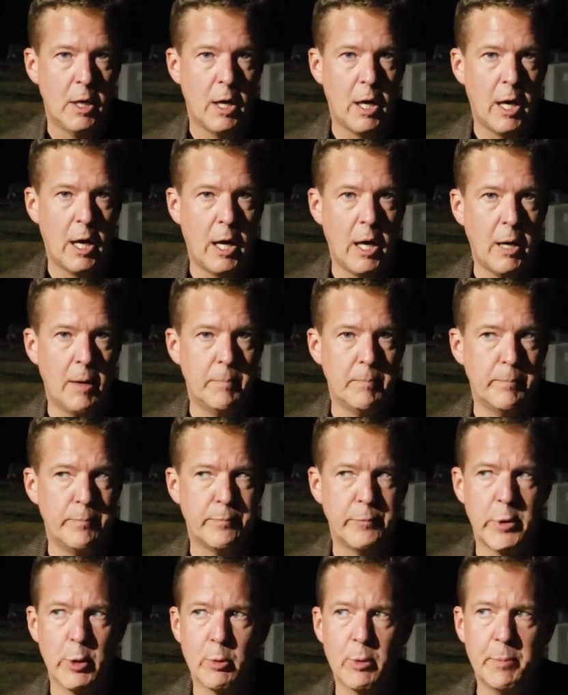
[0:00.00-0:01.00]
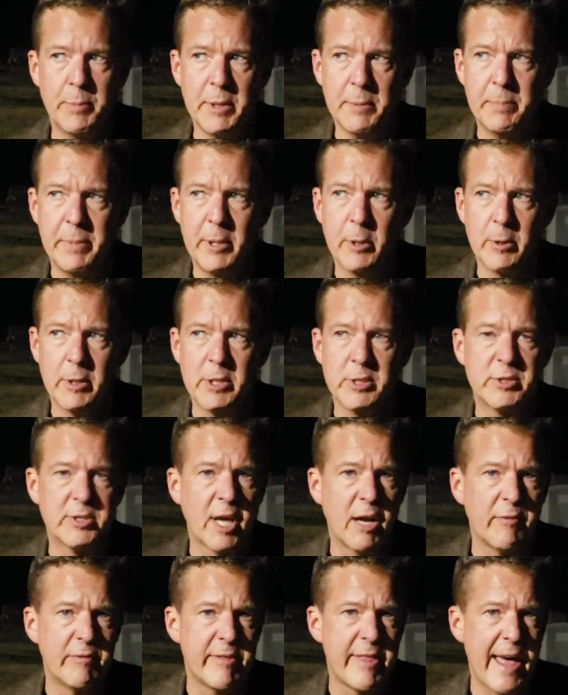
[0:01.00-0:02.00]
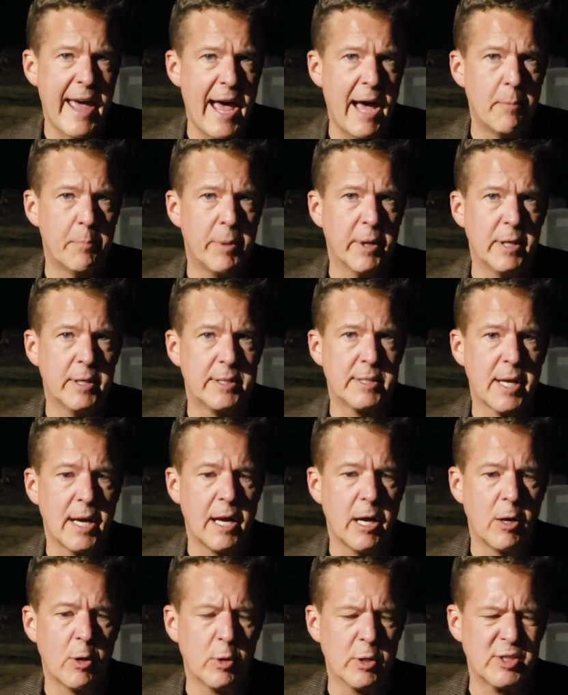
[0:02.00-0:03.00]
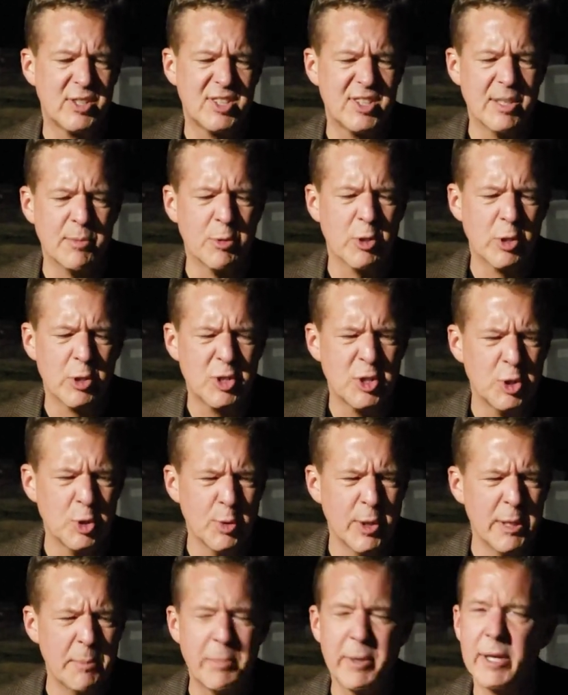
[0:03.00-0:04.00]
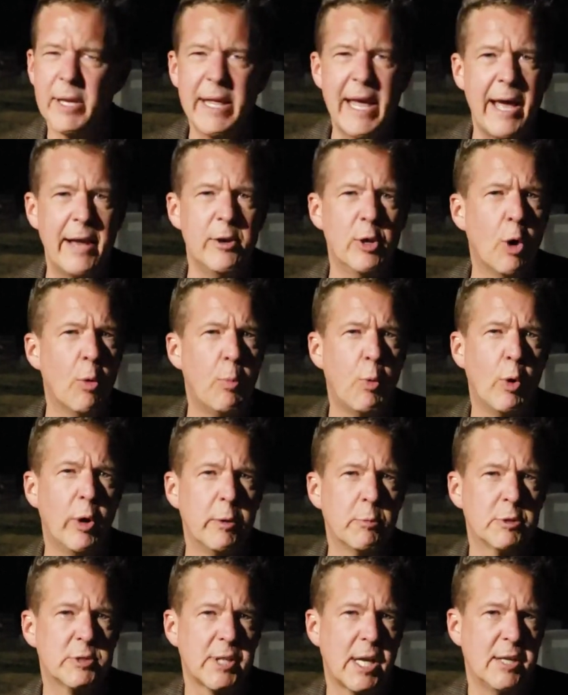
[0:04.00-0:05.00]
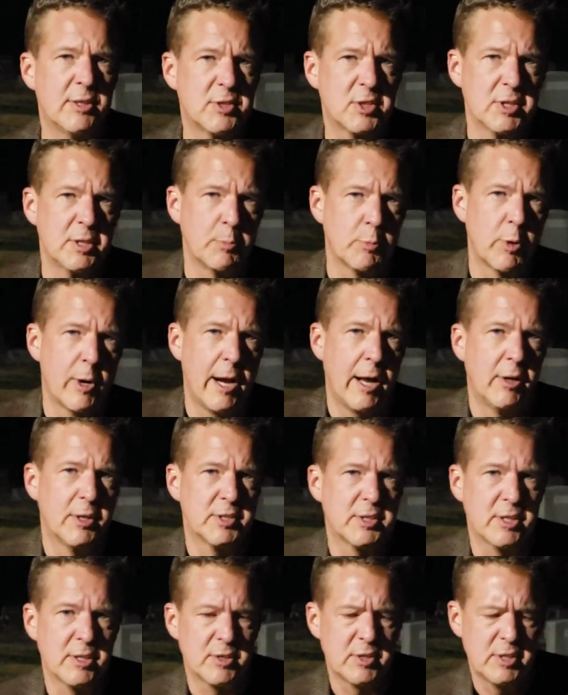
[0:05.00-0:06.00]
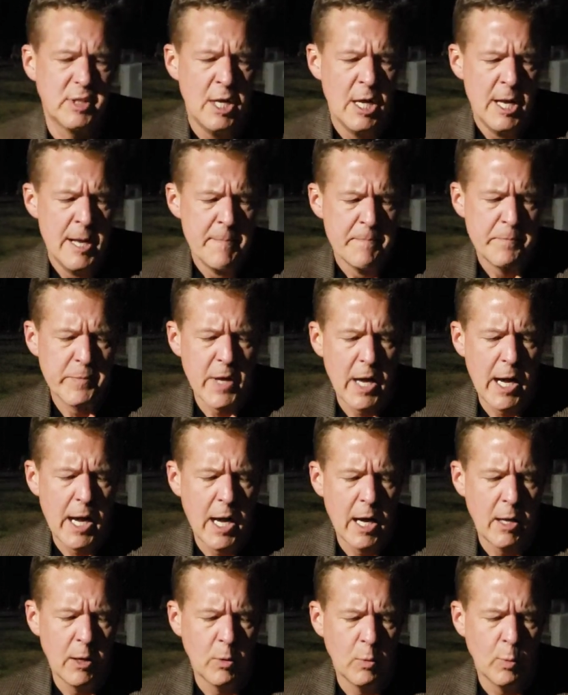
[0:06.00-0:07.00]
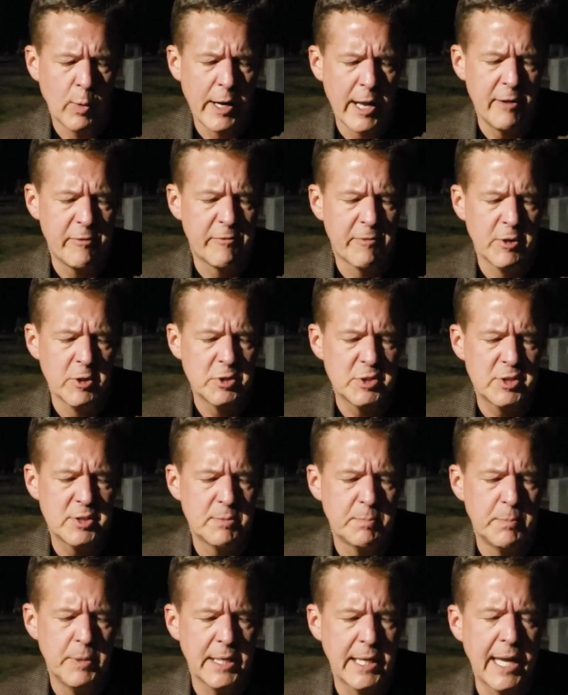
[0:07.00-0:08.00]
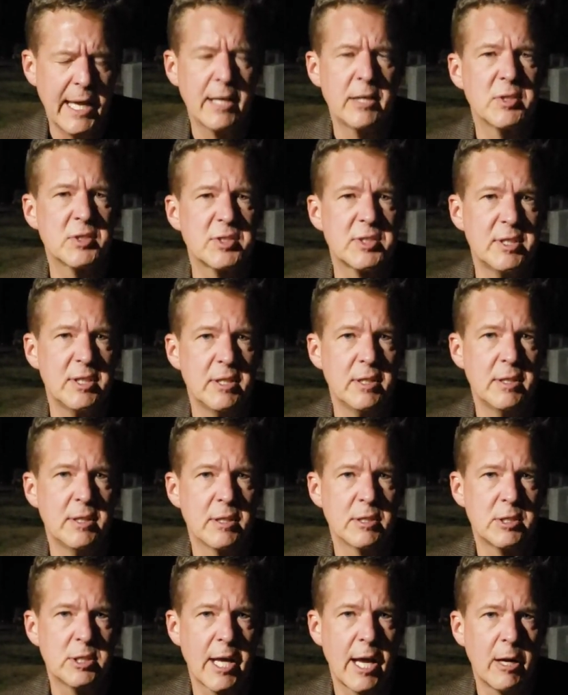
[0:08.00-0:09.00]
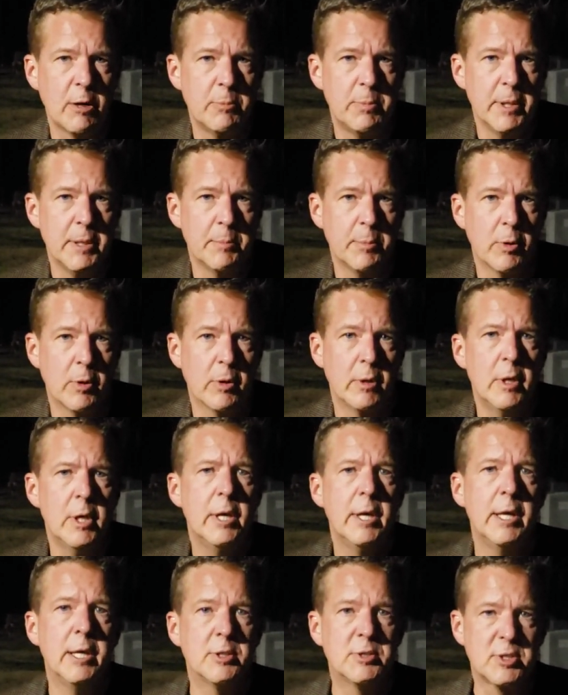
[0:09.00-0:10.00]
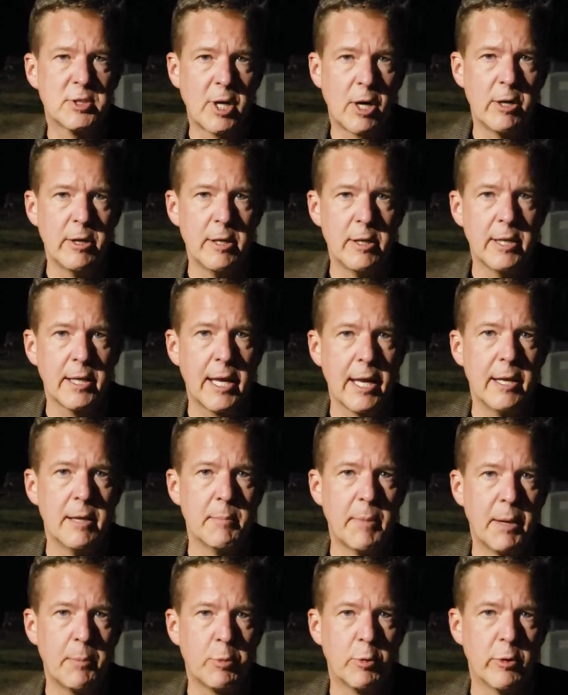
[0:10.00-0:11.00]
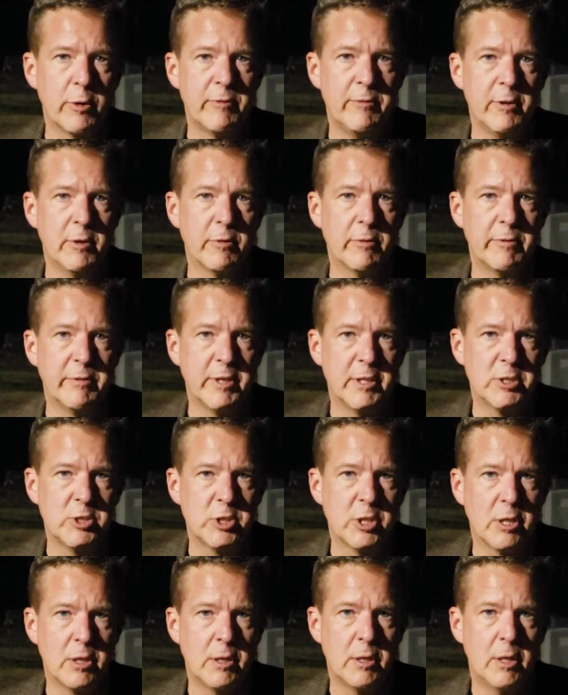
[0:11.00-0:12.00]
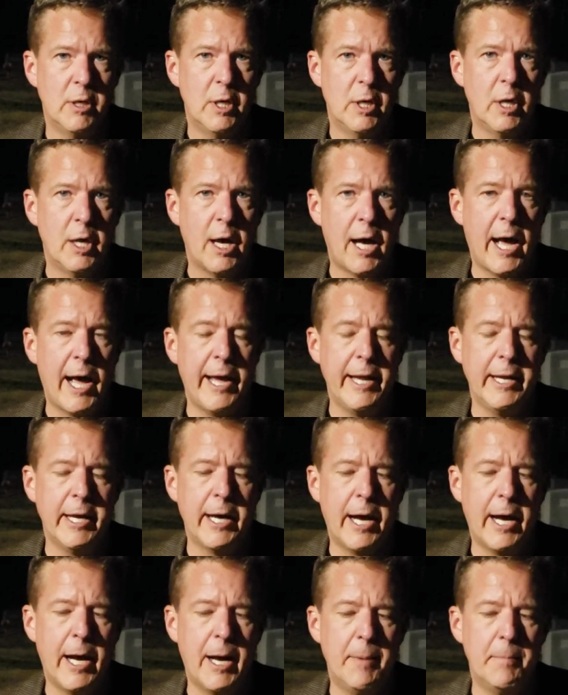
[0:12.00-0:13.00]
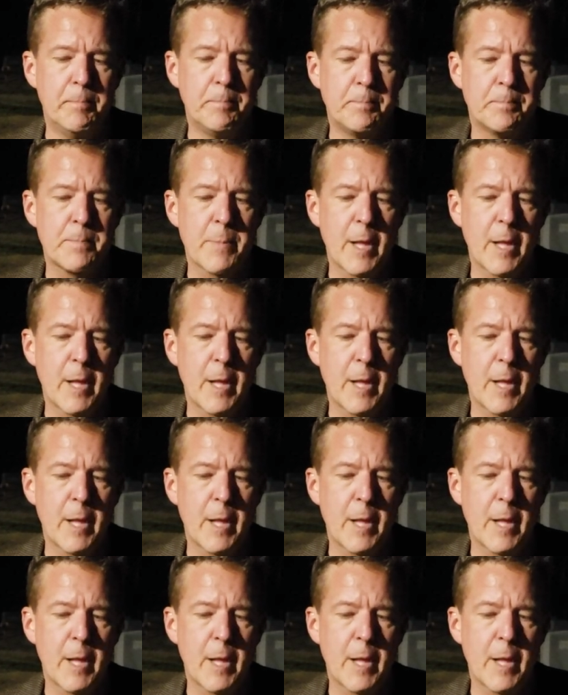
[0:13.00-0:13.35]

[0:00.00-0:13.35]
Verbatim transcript: Um, there would be periods of that, but uh, or similar to it, but at no point was I in sleep paralysis uh, when I first began to see the shadow people, it started again in my peripheral vision. I, um,